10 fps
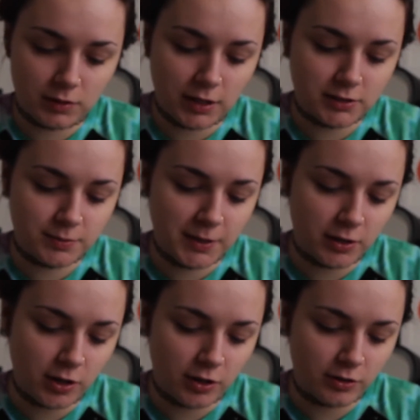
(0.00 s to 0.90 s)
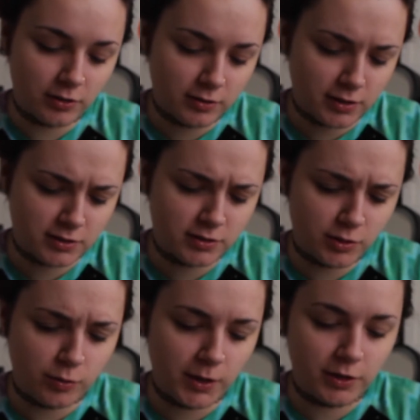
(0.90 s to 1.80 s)
I just made a heart. Oh, that's
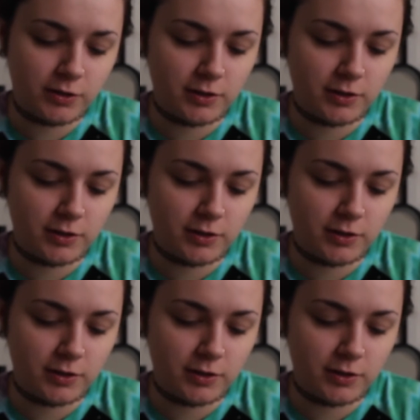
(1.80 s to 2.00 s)
so weird.